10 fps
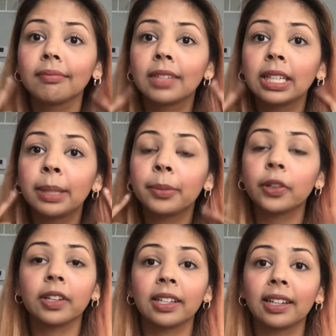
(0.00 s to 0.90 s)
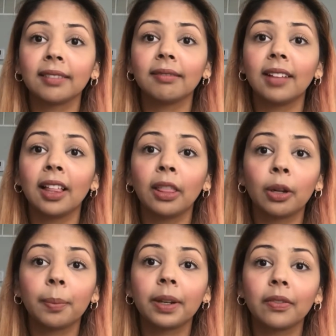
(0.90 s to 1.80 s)
glimmer and a
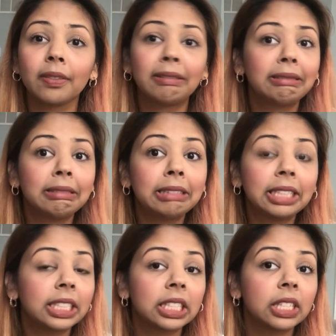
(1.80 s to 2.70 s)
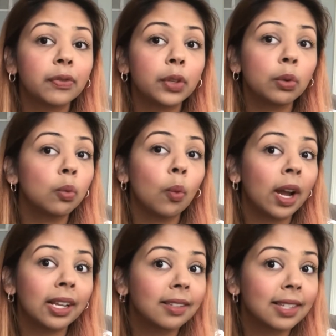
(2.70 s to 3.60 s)
little bit of glitz if you
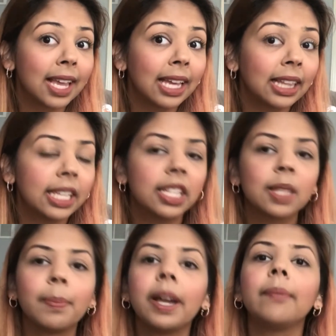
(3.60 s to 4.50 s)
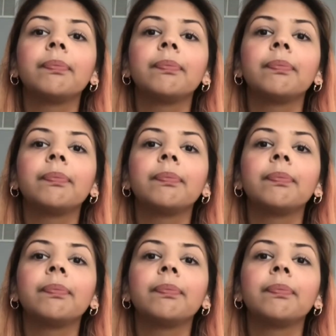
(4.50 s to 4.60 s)
want to say glitz, but